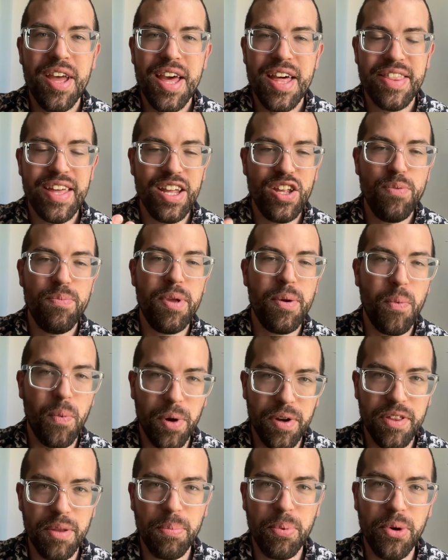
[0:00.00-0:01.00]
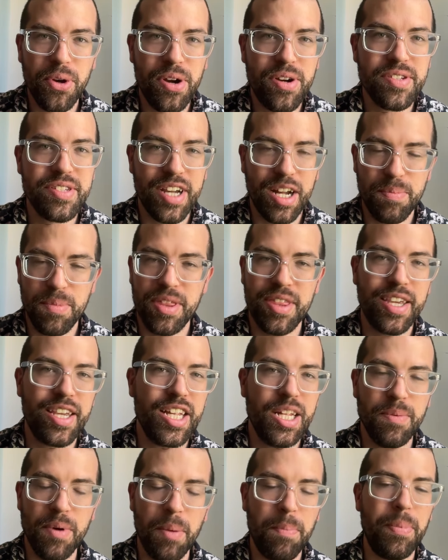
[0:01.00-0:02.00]
that he'd be one of the players that I'd be
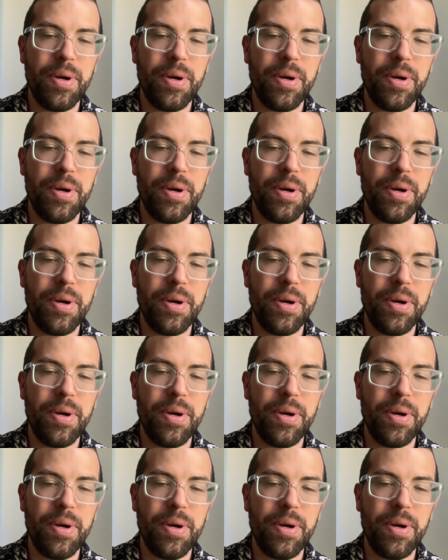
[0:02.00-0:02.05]
thinking about.